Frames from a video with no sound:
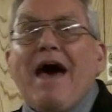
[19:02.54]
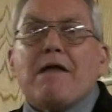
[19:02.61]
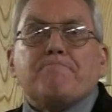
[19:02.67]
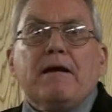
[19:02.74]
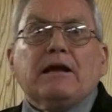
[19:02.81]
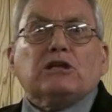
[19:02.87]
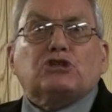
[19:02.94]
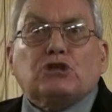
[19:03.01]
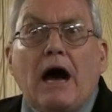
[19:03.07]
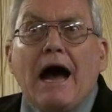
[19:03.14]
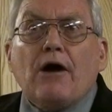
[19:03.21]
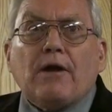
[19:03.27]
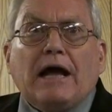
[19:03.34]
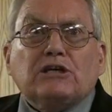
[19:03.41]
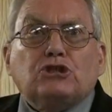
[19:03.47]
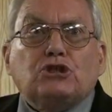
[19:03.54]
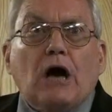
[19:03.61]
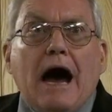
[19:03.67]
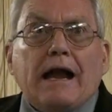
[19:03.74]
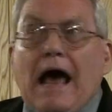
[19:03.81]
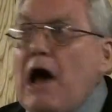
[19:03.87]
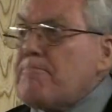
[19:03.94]
that been a child I
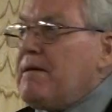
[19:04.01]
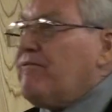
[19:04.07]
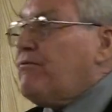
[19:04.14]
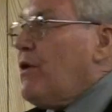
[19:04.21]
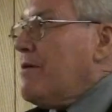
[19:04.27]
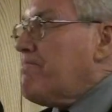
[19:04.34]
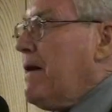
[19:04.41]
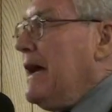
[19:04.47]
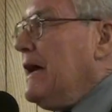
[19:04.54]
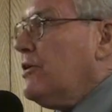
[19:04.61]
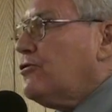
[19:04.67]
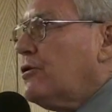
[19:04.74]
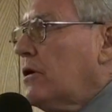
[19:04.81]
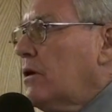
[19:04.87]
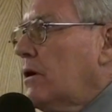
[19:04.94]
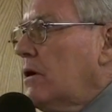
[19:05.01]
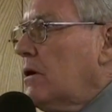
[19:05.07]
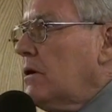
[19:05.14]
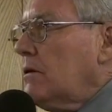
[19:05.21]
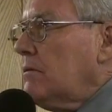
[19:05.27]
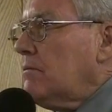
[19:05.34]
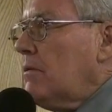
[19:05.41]
shot, I'd be front page.
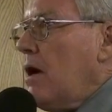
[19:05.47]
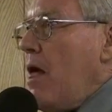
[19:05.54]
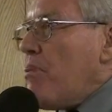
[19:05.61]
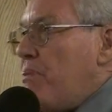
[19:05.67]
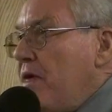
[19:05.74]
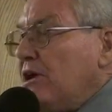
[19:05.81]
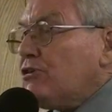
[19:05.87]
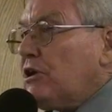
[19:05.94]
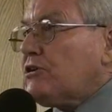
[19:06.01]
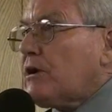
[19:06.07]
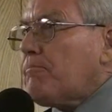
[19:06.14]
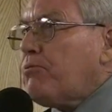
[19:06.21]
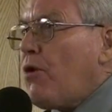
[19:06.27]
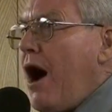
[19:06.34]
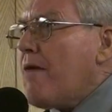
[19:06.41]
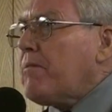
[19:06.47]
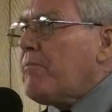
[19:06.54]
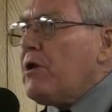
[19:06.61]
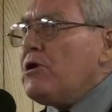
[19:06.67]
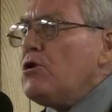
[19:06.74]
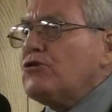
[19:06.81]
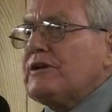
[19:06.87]
This is the problem.
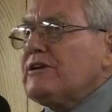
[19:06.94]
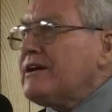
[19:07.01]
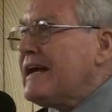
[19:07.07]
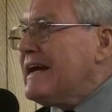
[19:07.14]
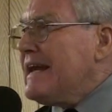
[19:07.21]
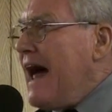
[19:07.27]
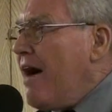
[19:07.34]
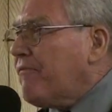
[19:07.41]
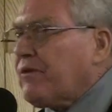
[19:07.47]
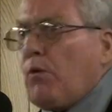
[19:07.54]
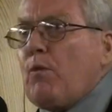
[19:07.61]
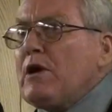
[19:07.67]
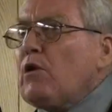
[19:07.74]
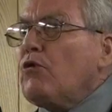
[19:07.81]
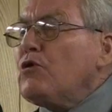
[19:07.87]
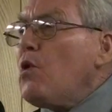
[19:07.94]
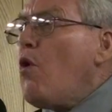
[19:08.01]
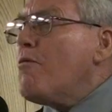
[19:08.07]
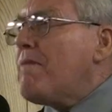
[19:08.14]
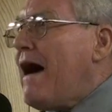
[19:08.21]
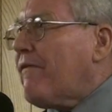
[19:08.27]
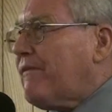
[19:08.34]
The news isn't getting out there. We don't know
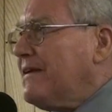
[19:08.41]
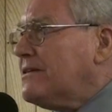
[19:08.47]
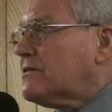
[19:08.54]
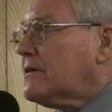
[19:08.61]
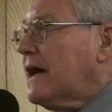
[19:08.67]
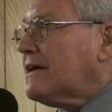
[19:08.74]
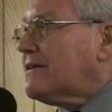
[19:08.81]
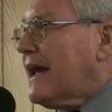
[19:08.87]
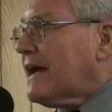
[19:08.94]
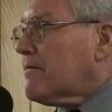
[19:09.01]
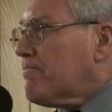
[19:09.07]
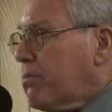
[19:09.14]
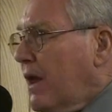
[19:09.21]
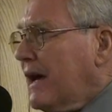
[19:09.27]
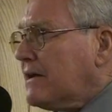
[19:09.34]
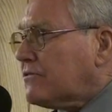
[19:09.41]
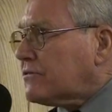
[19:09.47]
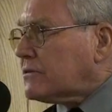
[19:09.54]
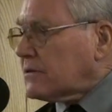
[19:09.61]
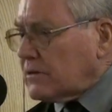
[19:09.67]
about these things taking place.